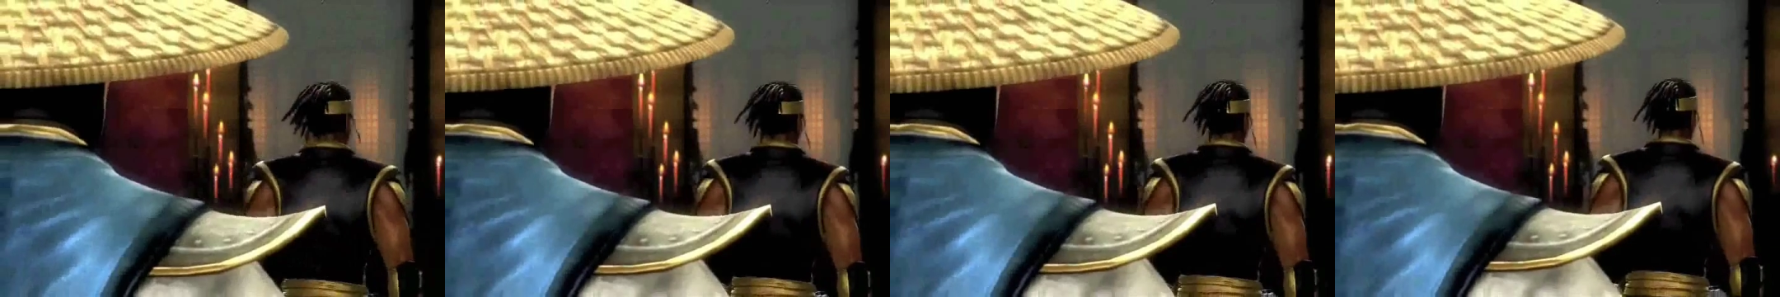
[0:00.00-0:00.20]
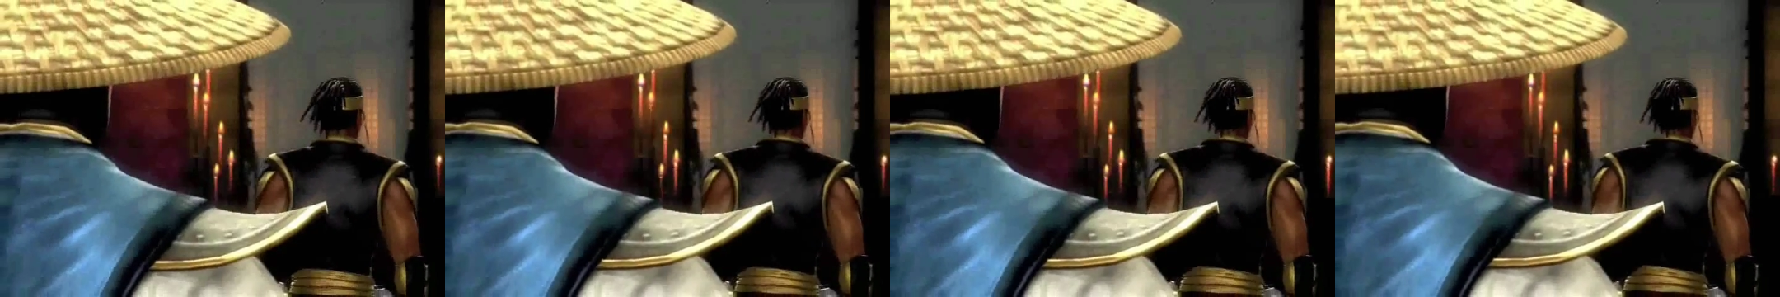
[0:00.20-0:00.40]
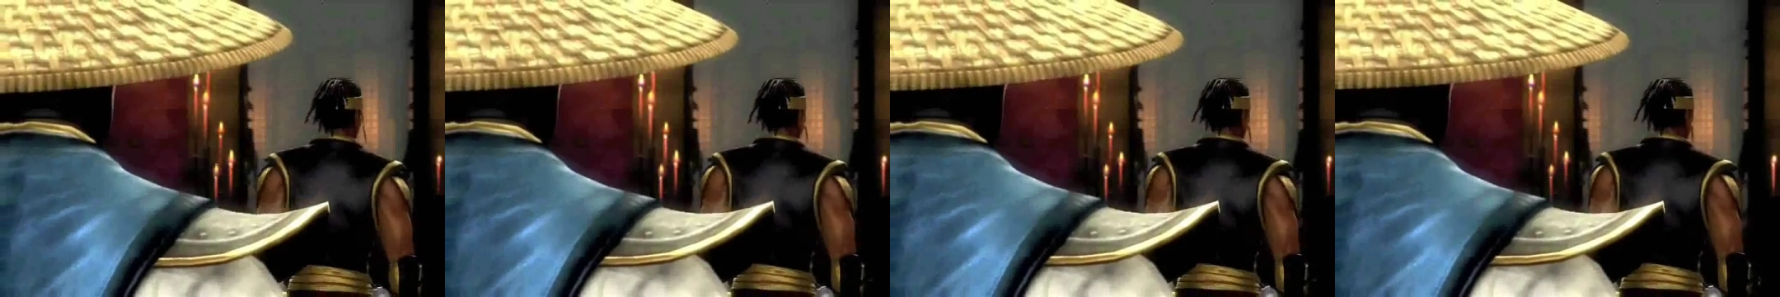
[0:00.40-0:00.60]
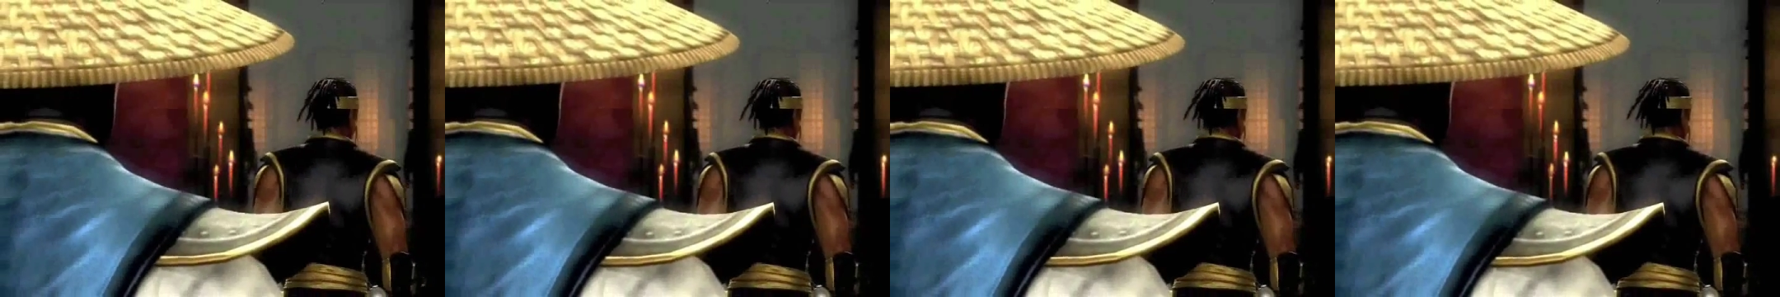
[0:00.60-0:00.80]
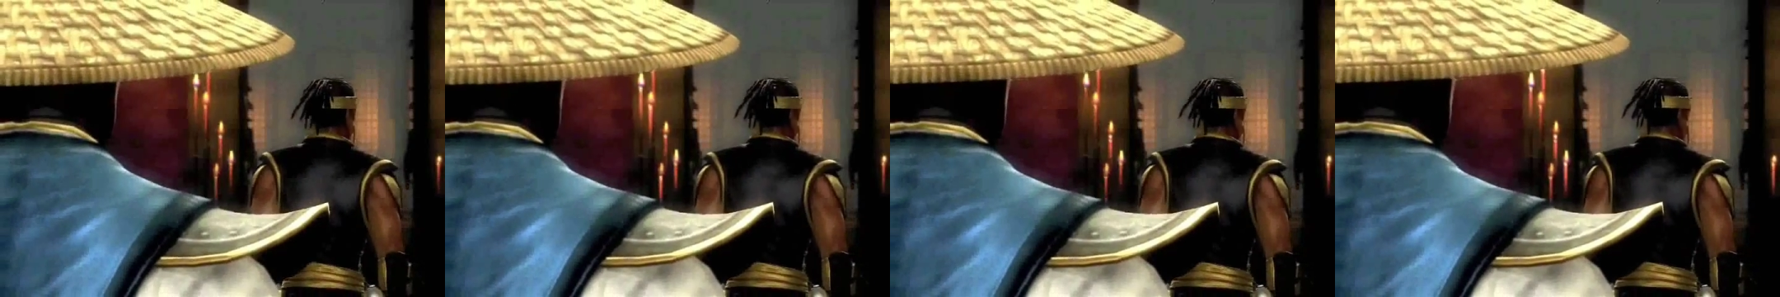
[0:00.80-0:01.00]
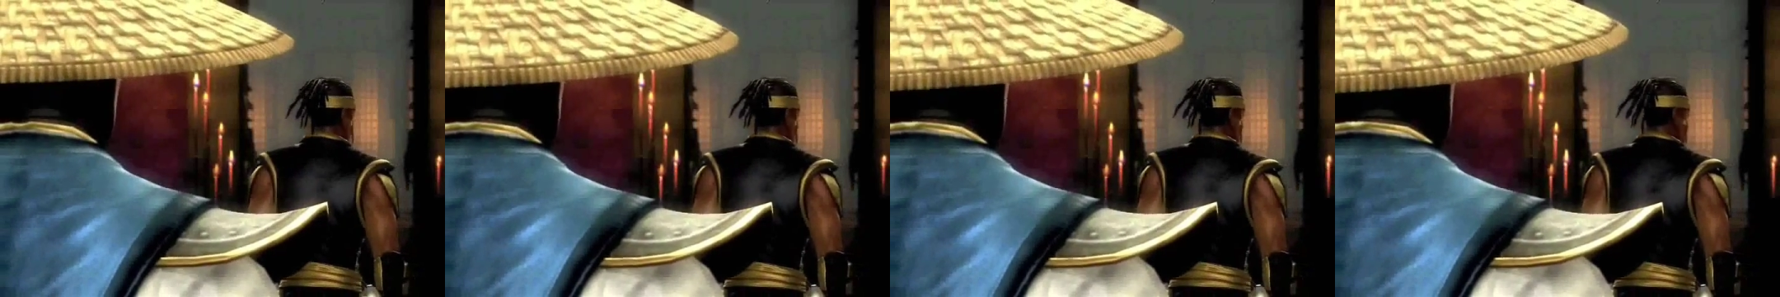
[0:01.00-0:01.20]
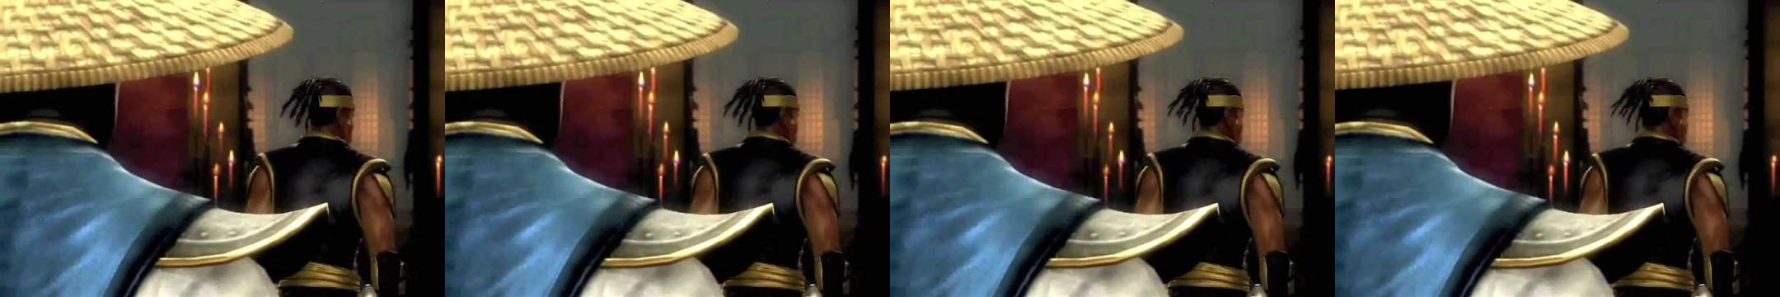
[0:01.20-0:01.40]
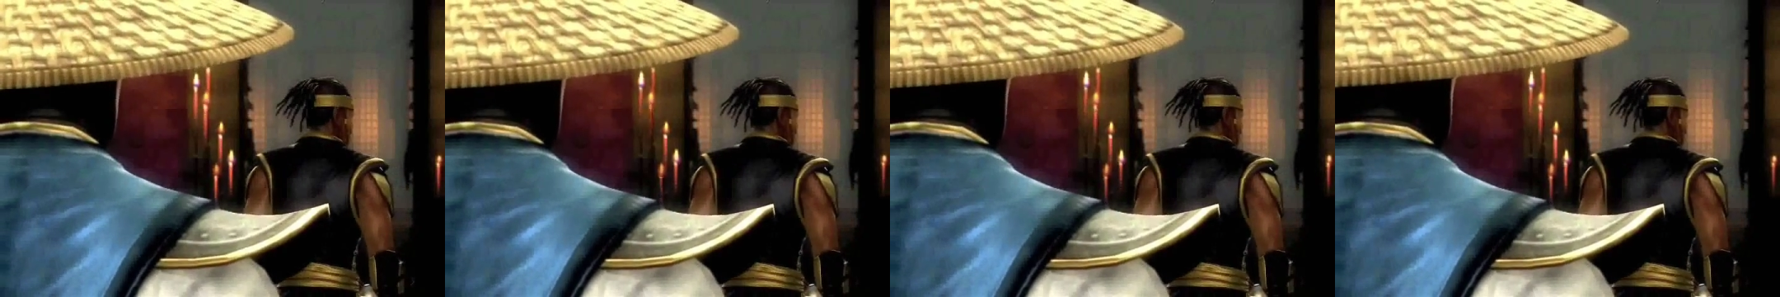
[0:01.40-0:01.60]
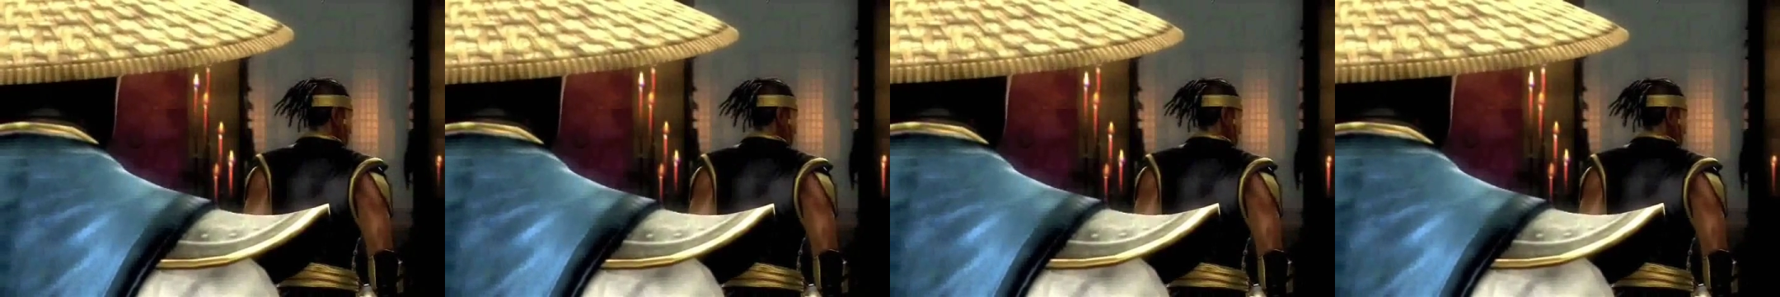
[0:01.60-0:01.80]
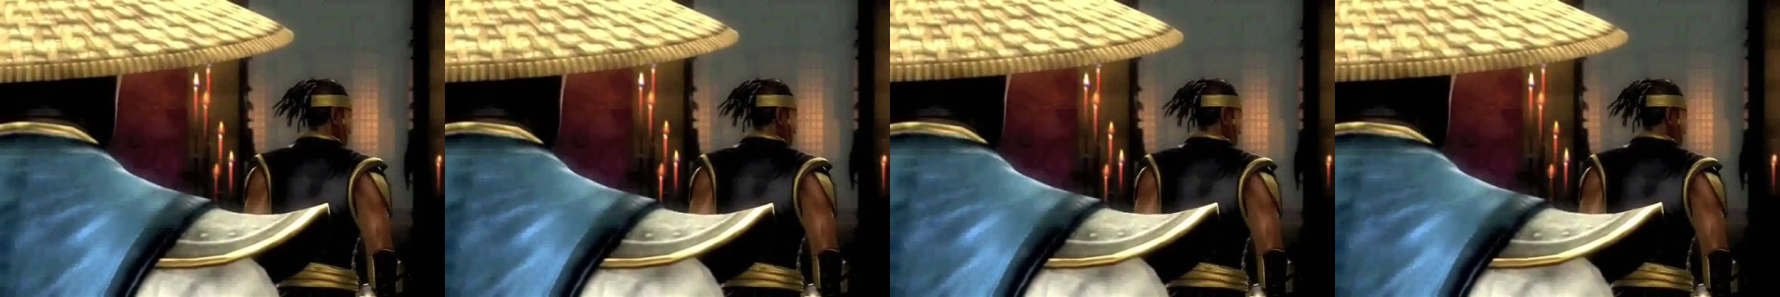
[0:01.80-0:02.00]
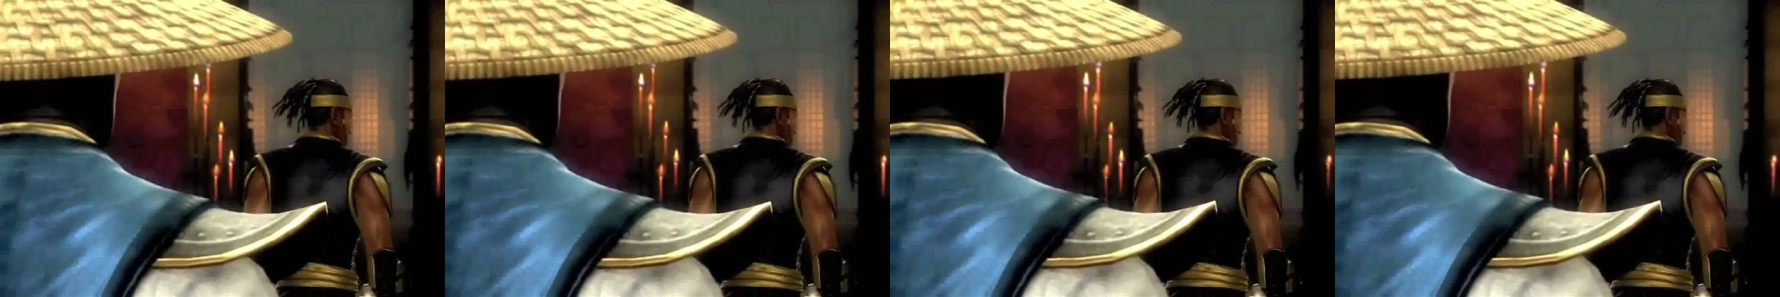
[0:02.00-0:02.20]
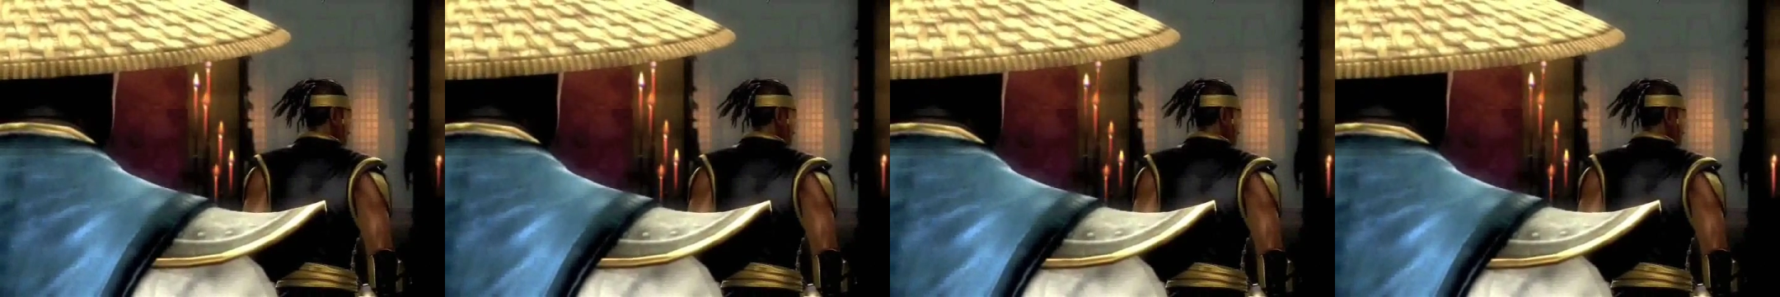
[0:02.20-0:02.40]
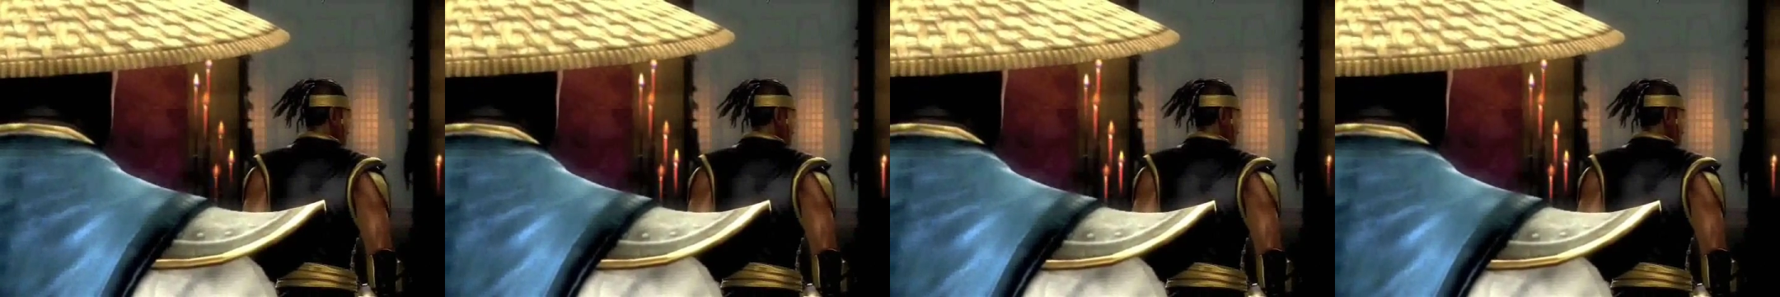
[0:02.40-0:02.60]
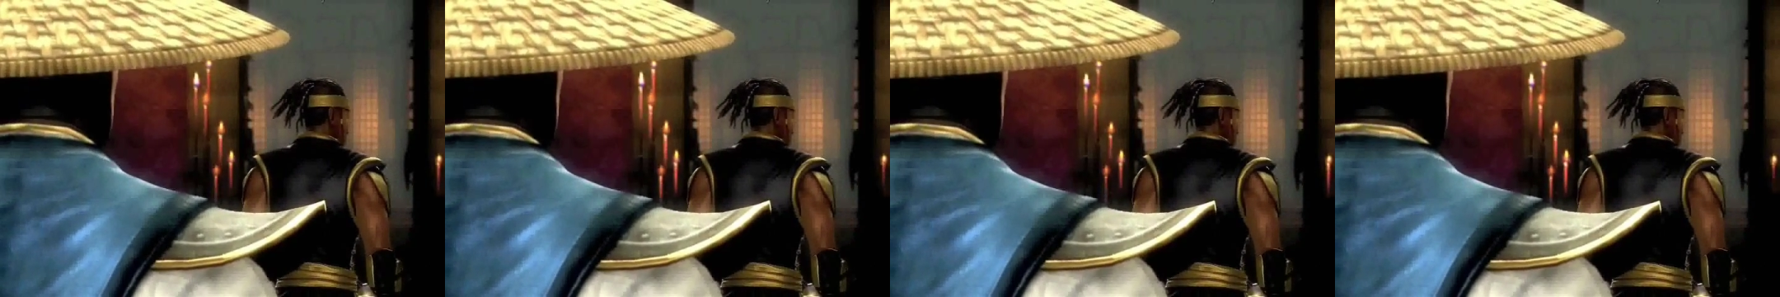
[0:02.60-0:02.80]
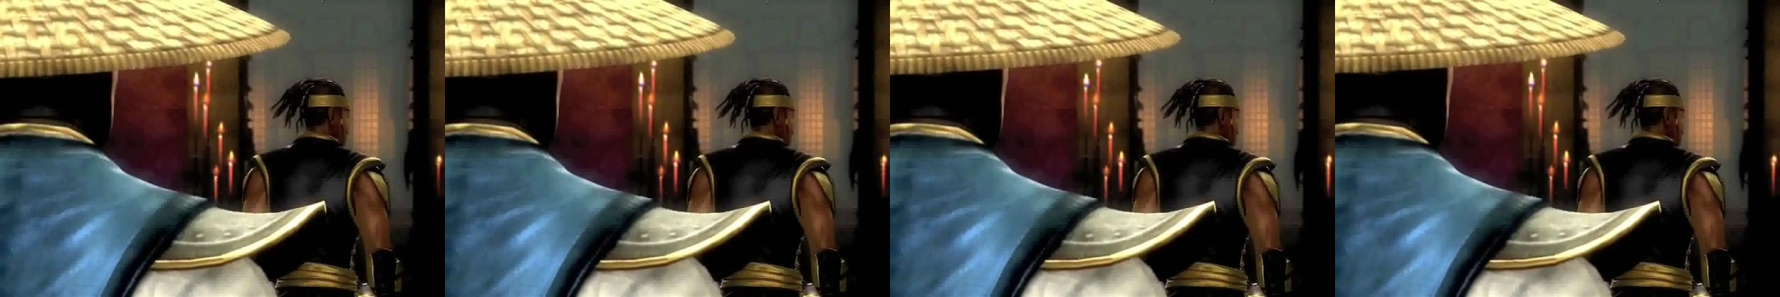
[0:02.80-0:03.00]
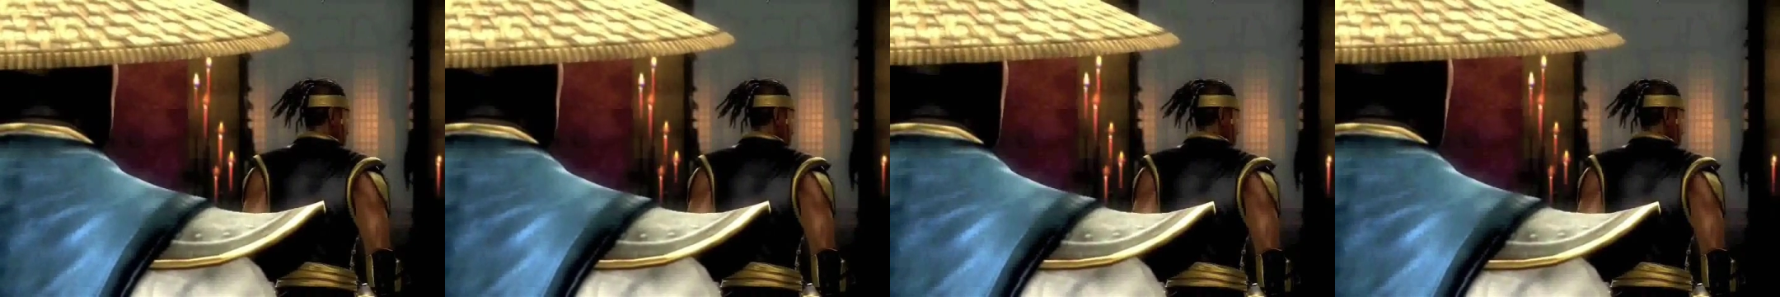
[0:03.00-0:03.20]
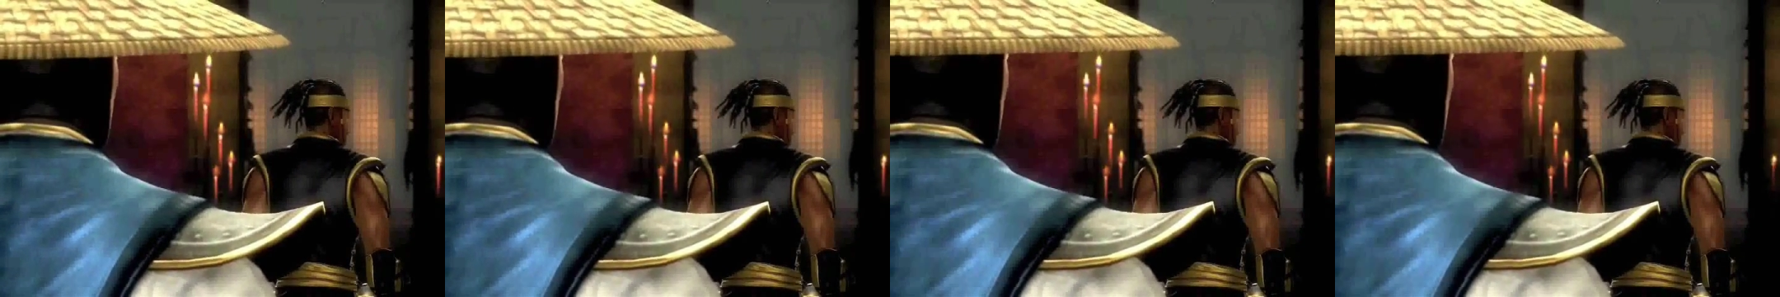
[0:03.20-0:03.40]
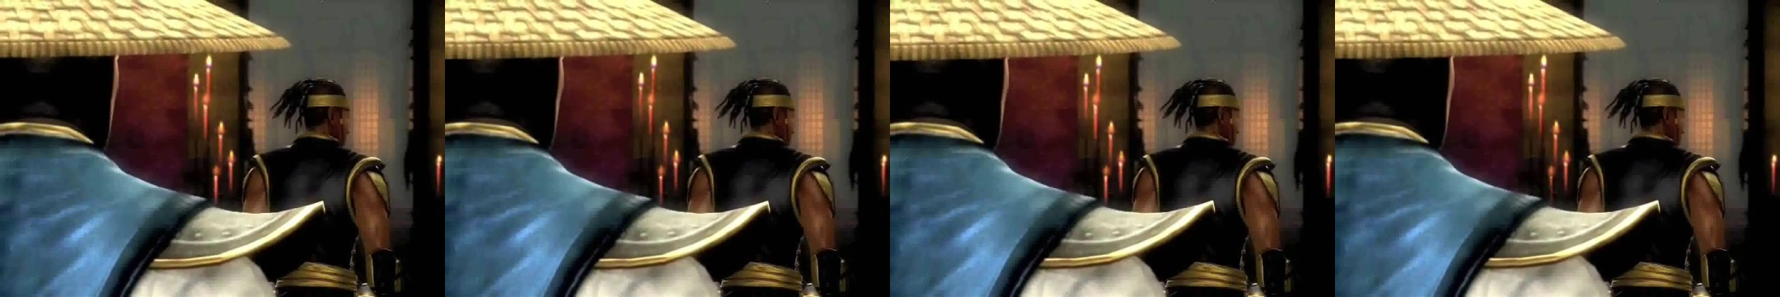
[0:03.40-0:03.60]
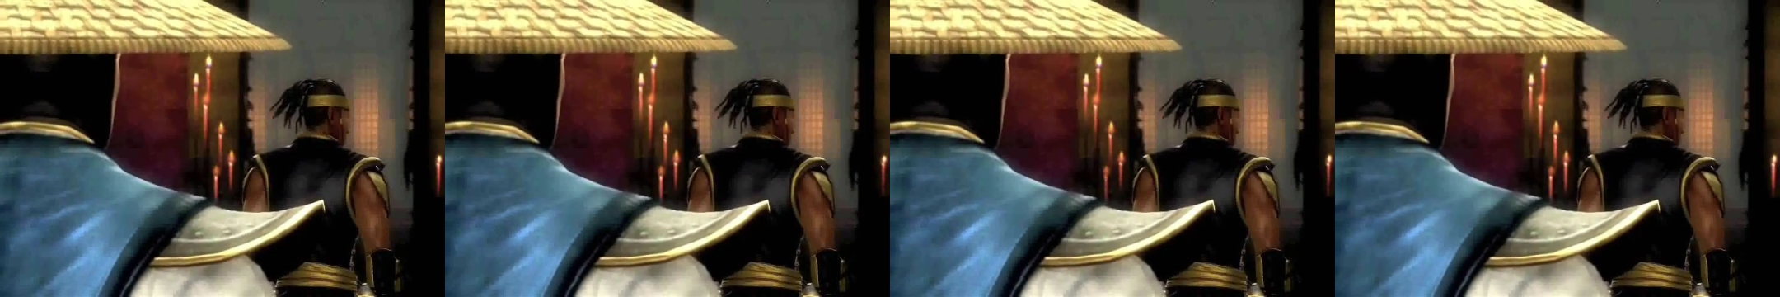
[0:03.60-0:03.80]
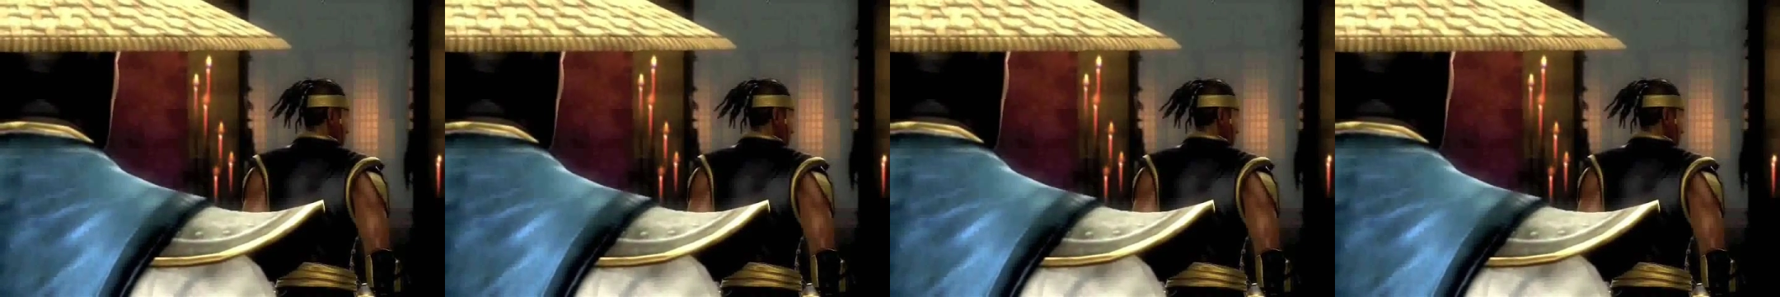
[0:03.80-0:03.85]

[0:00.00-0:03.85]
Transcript: No face is visible, so there are no lips to read.